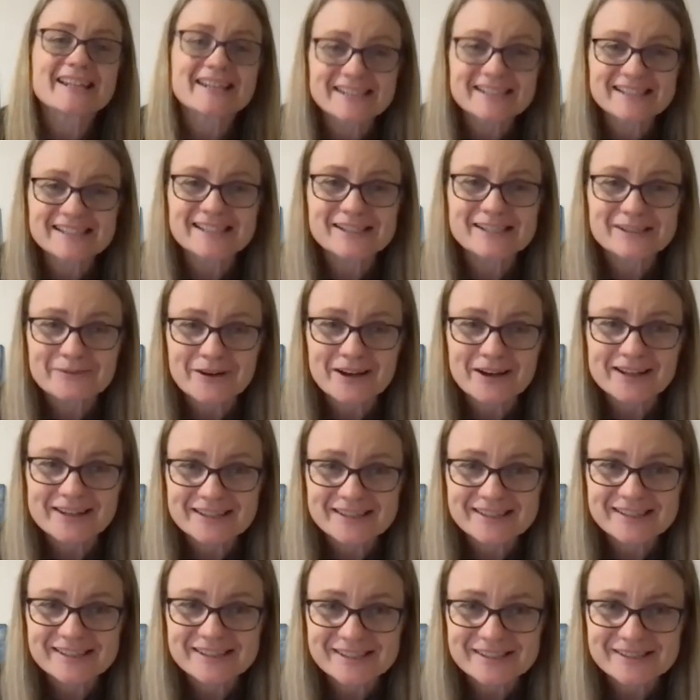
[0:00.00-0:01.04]
This is why
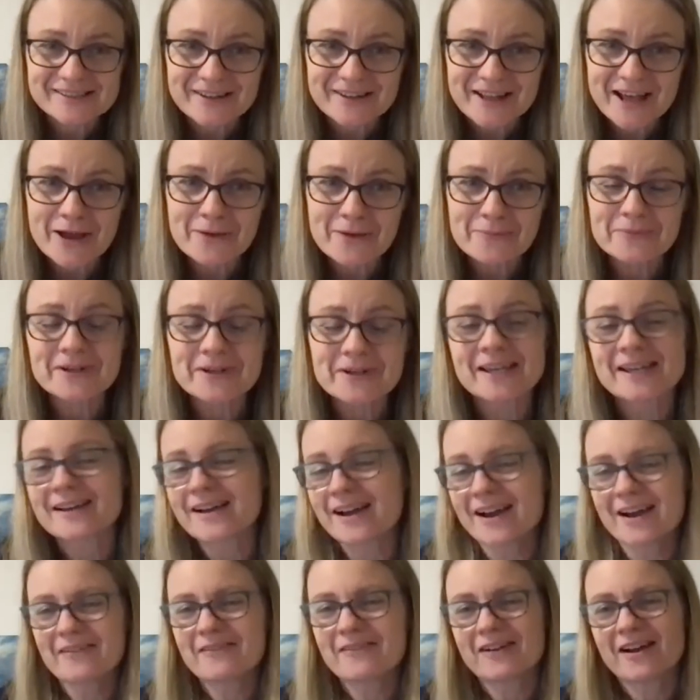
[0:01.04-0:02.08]
this is all happening.
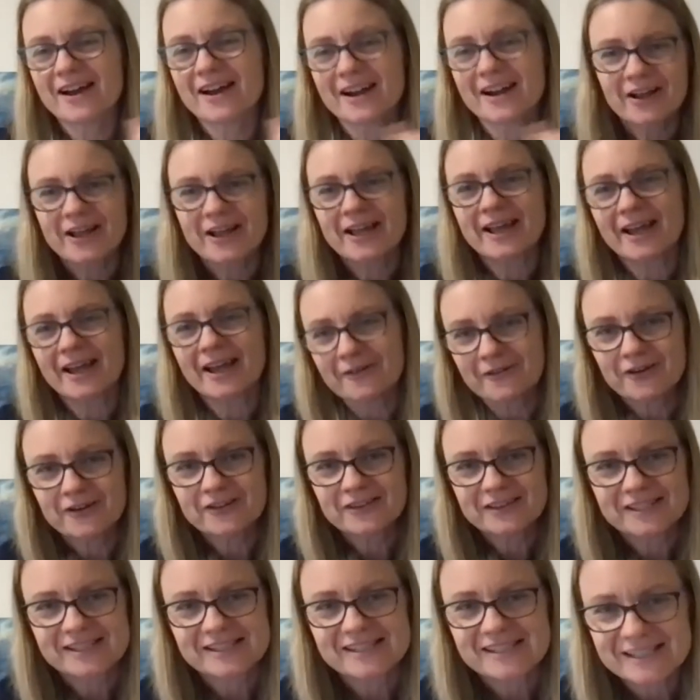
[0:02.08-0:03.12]
All right. Okay. I've got
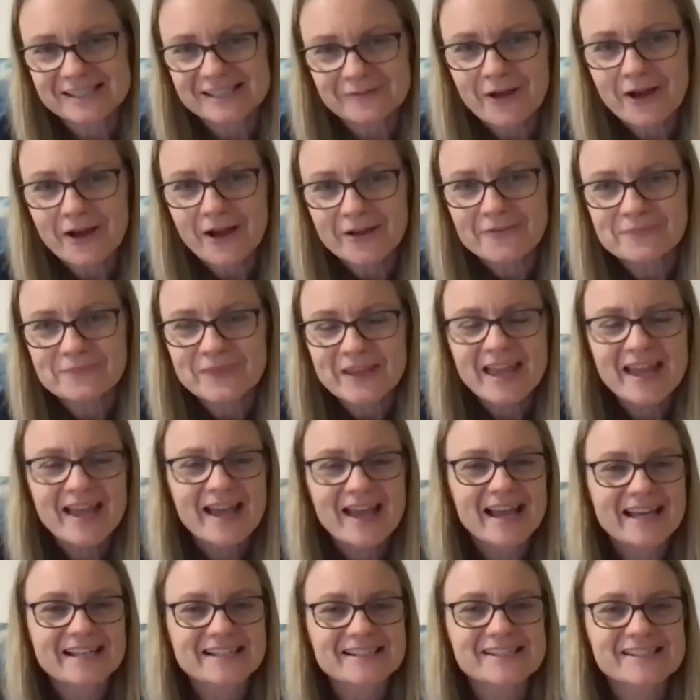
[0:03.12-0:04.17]
this. It's fine.
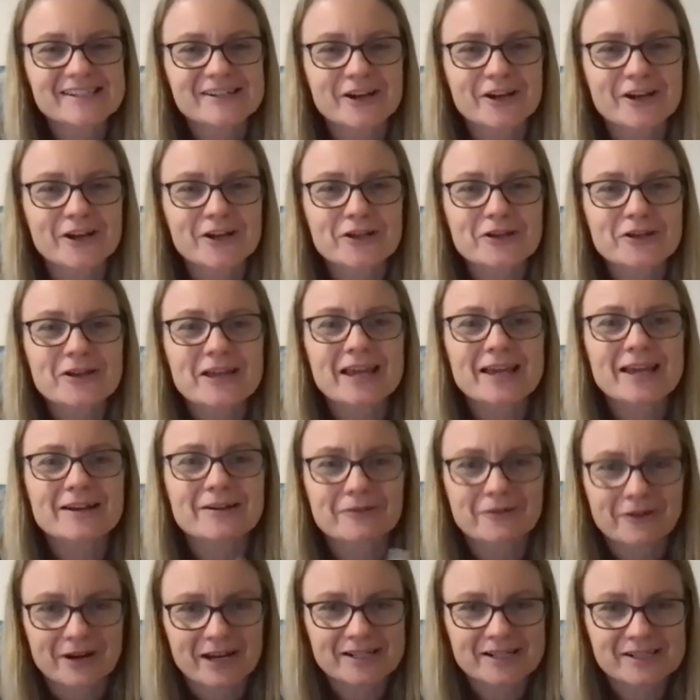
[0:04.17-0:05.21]
And so you get
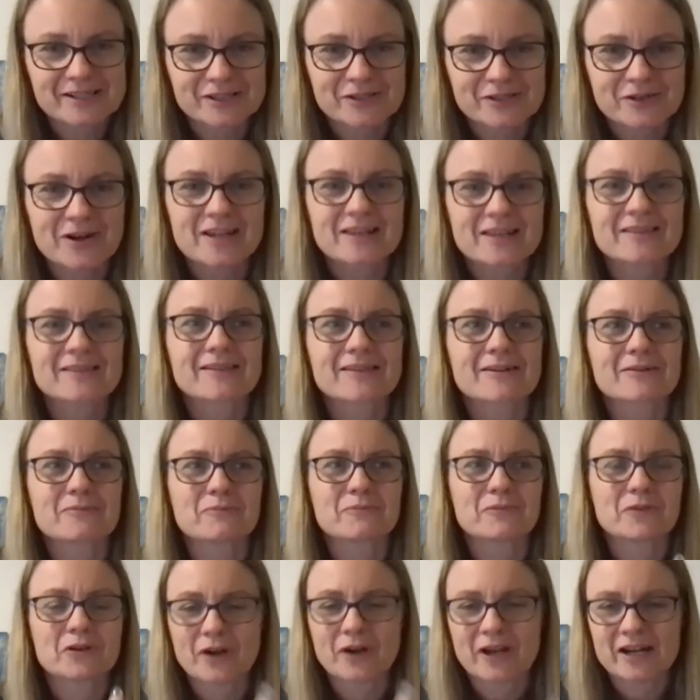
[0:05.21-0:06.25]
greater strength
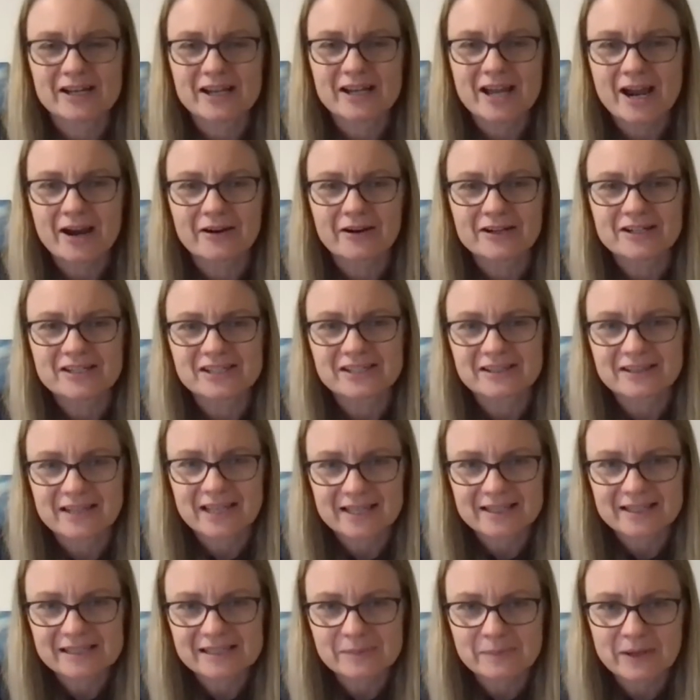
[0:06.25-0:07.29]
and greater courage in
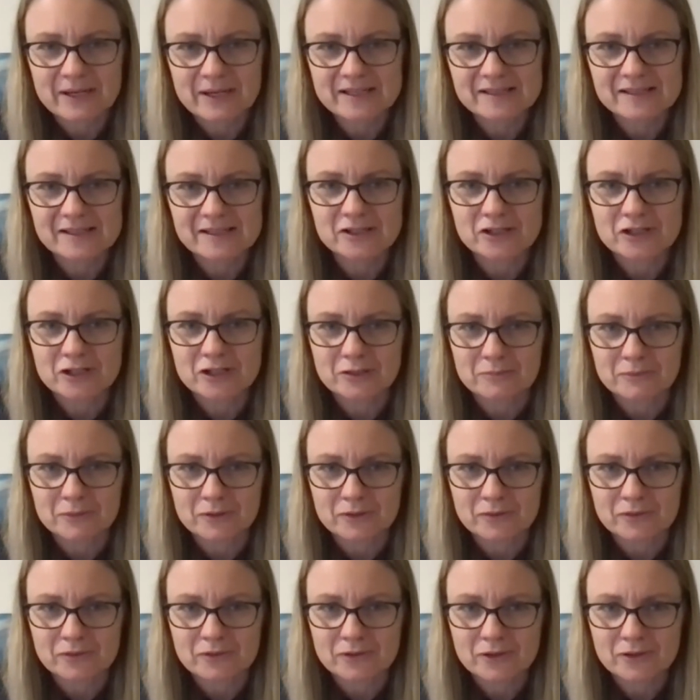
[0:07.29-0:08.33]
that space, and you can
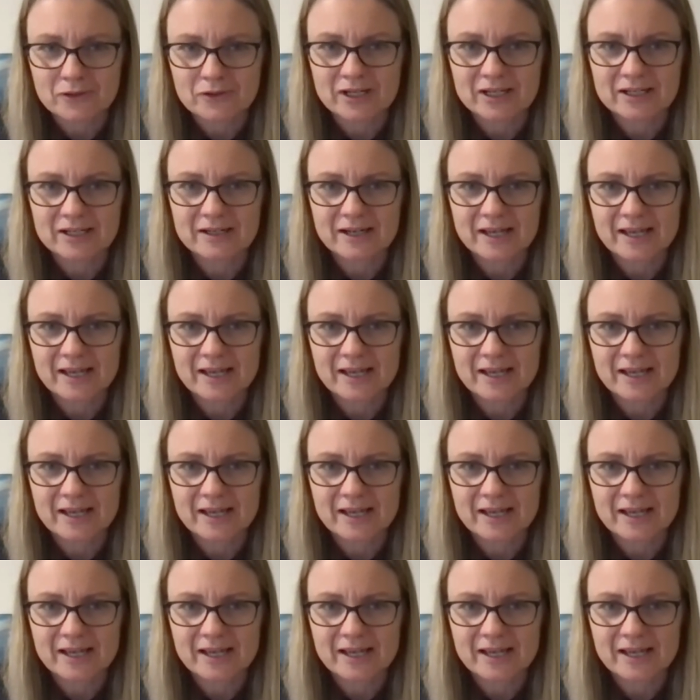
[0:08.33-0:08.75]
move through it.